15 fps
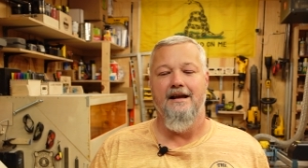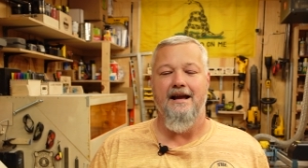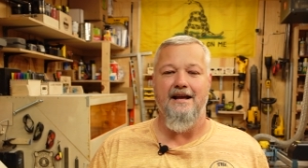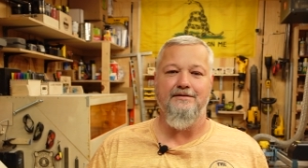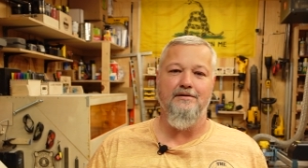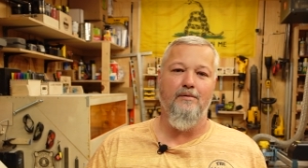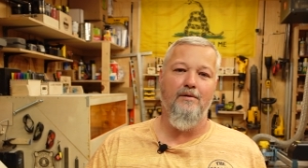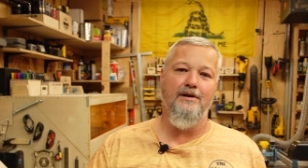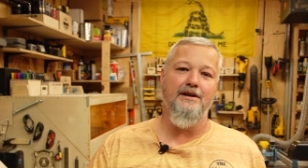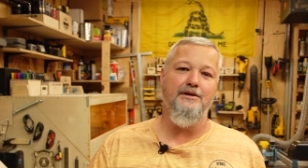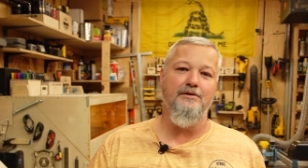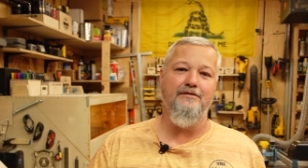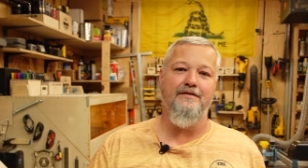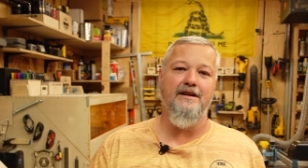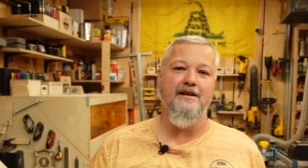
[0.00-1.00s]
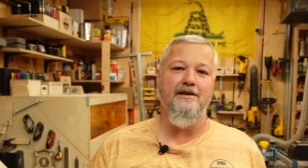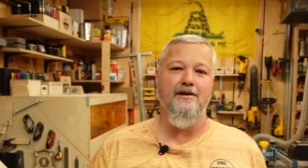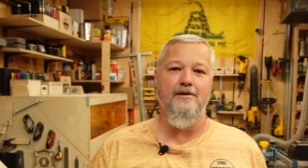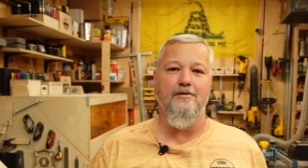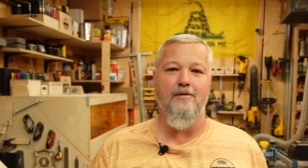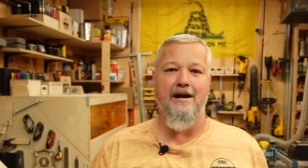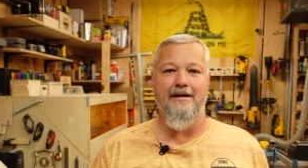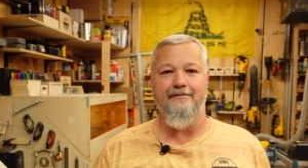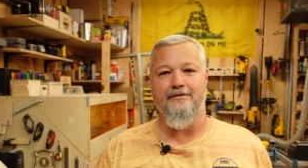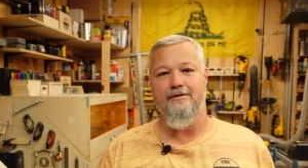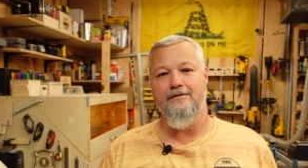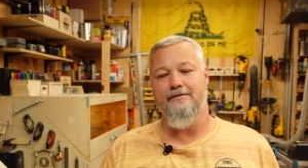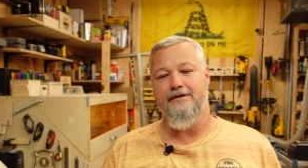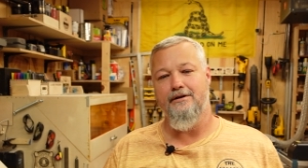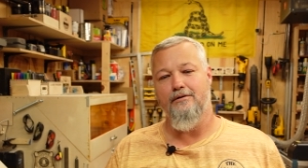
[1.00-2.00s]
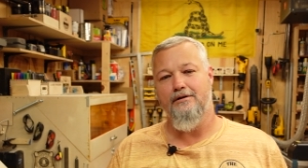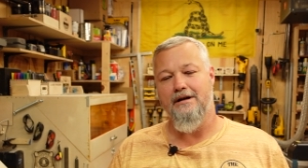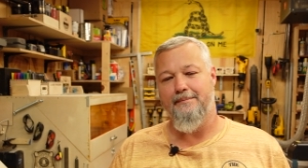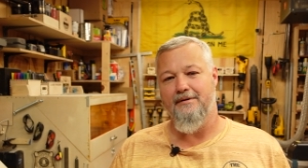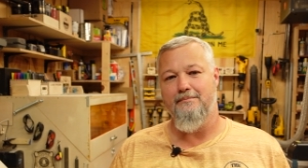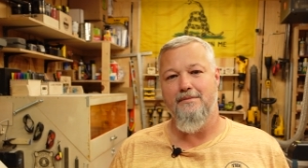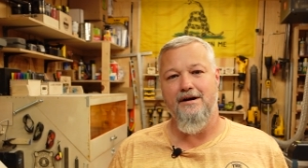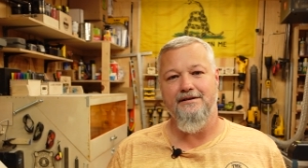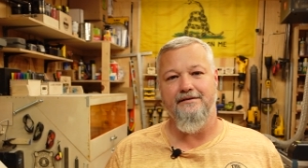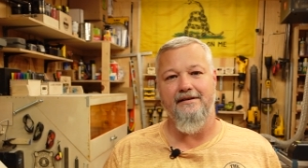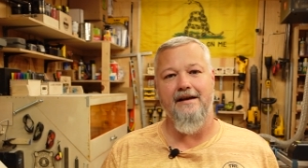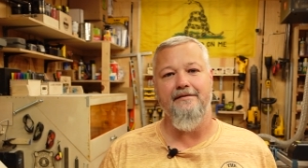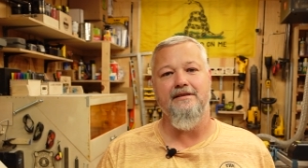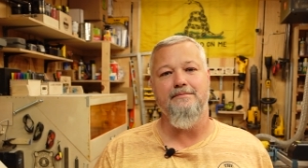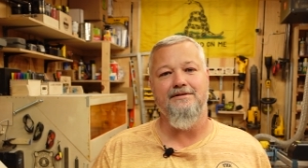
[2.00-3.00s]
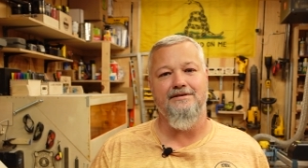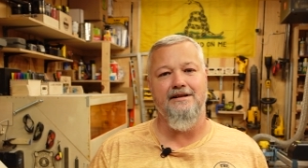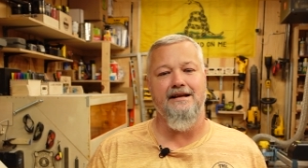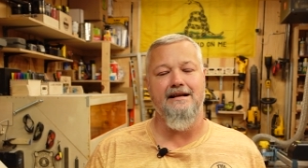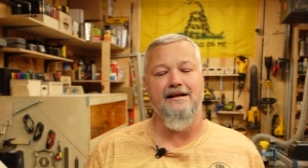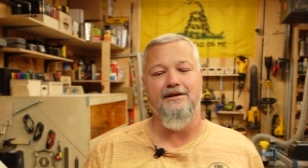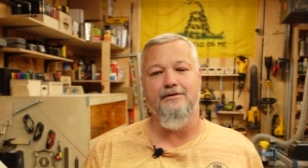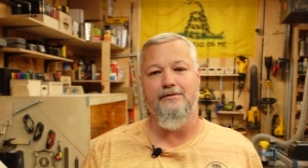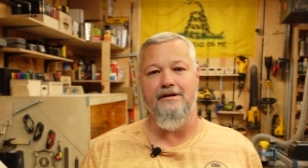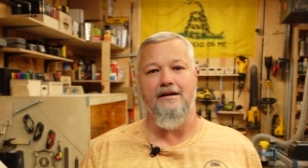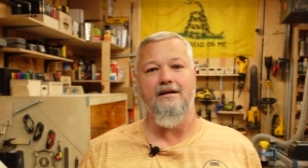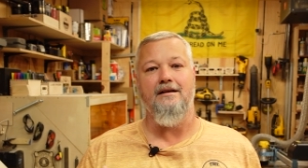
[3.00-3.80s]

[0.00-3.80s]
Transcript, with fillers: And so I wanted to do a video after, you know, a couple of months of having the machine and doing a